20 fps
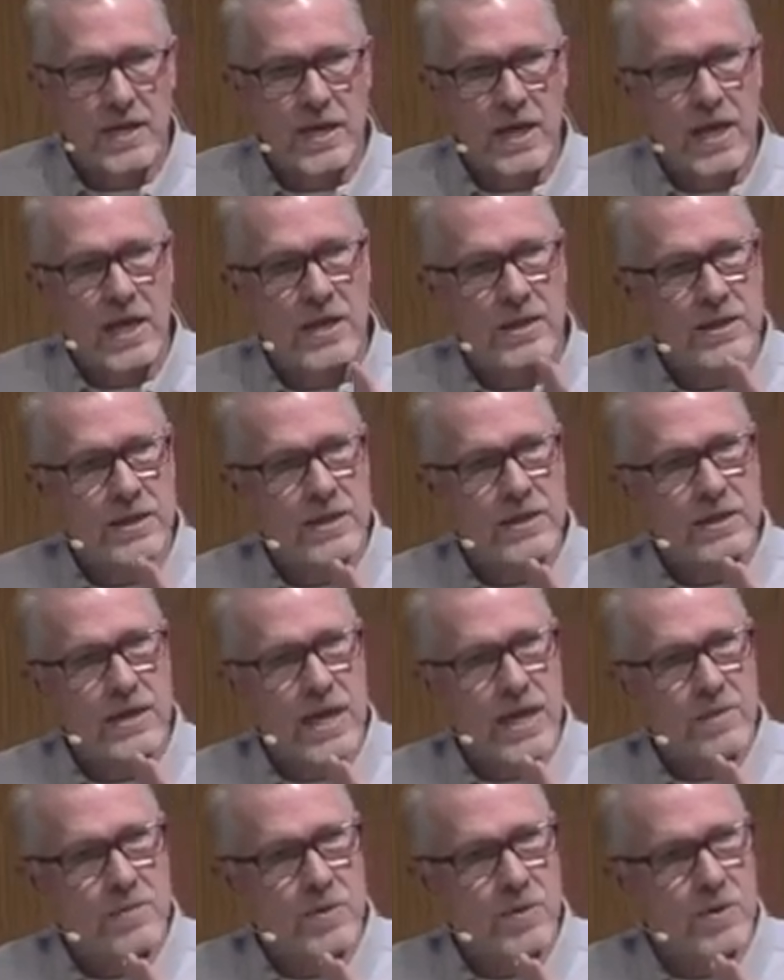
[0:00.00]
and the
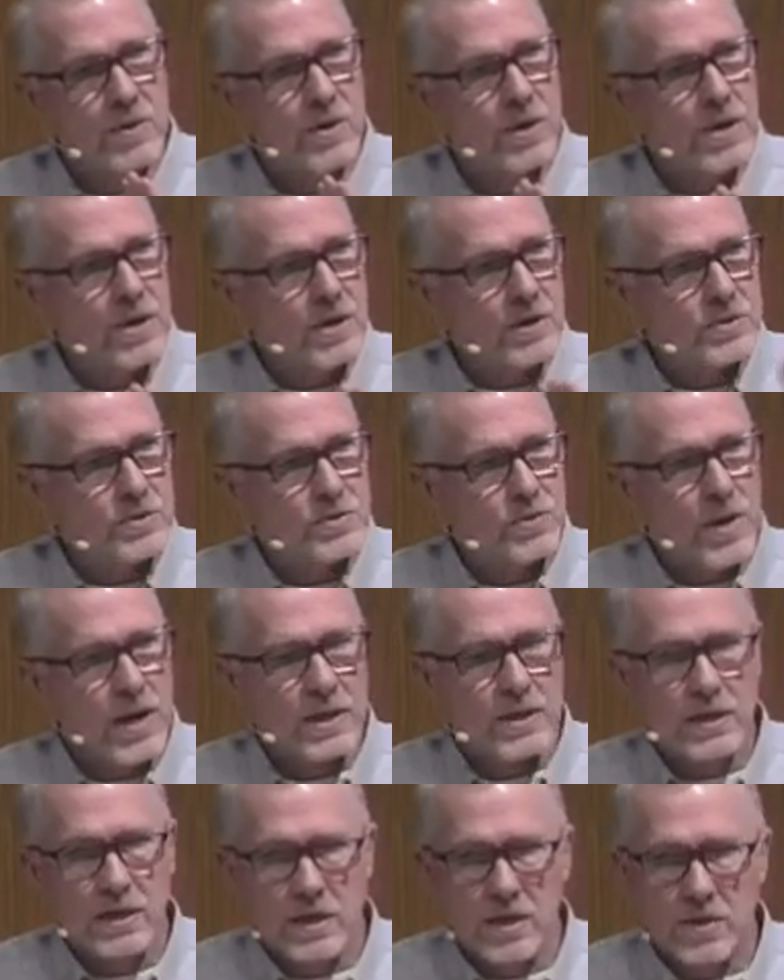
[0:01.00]
neighbor
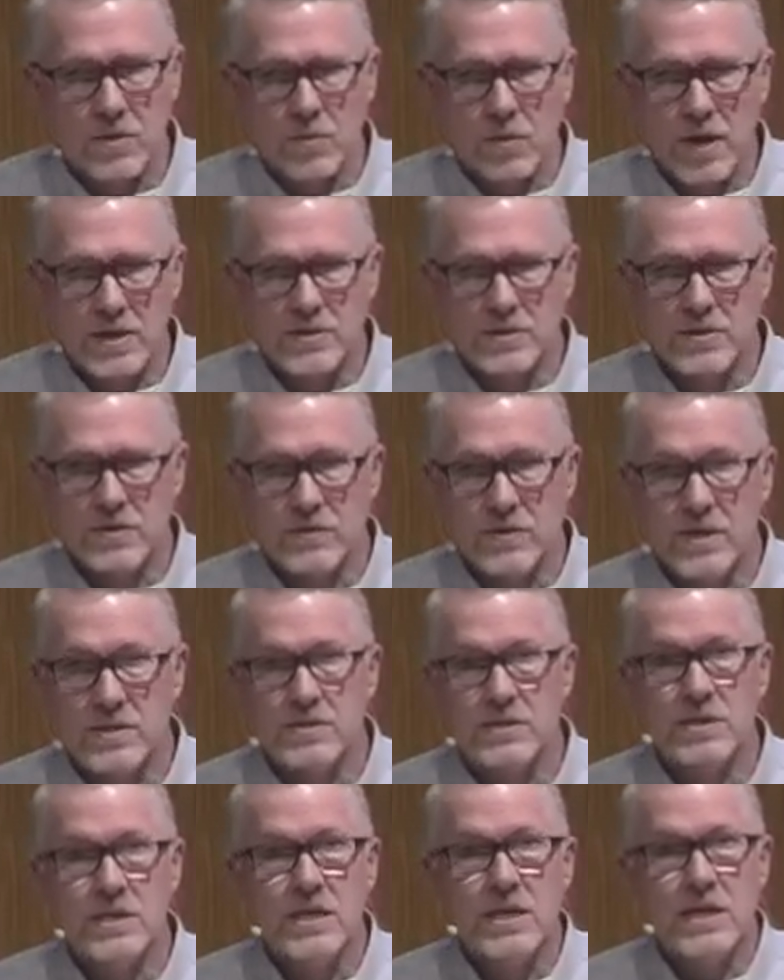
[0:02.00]
directly to the west of
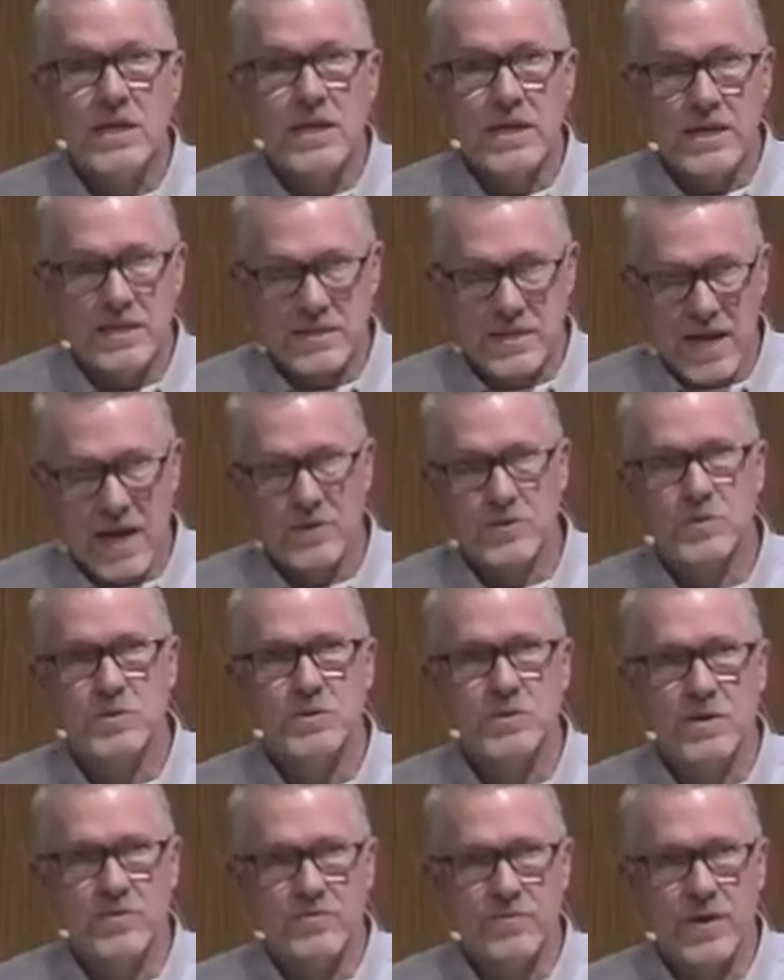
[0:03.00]
us, his house
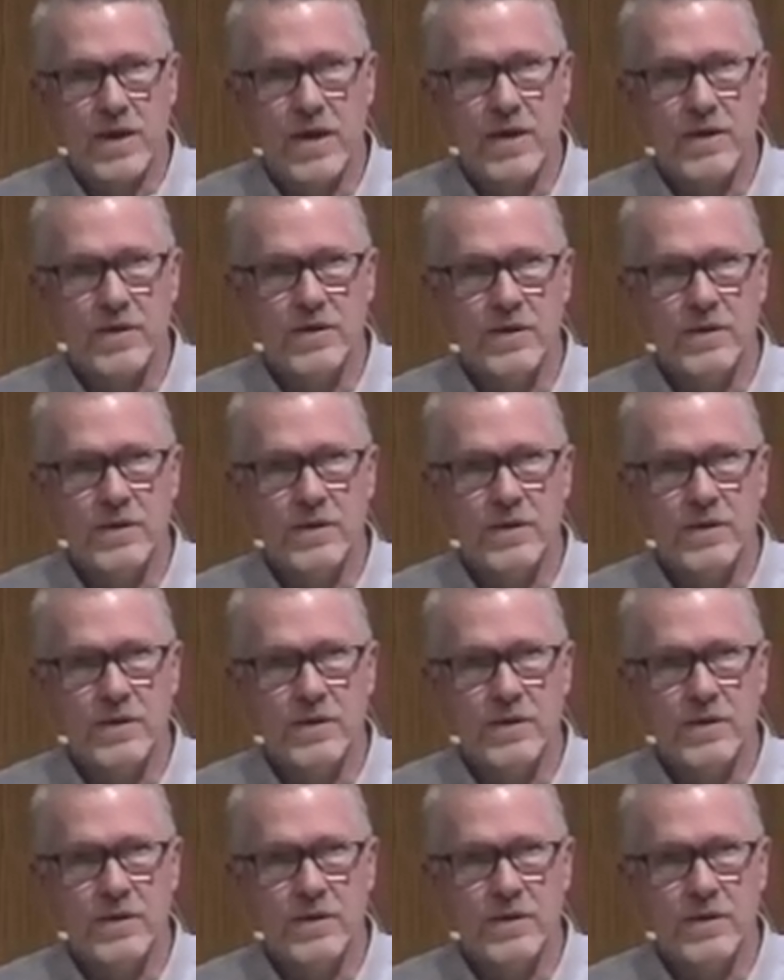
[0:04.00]
was on fire.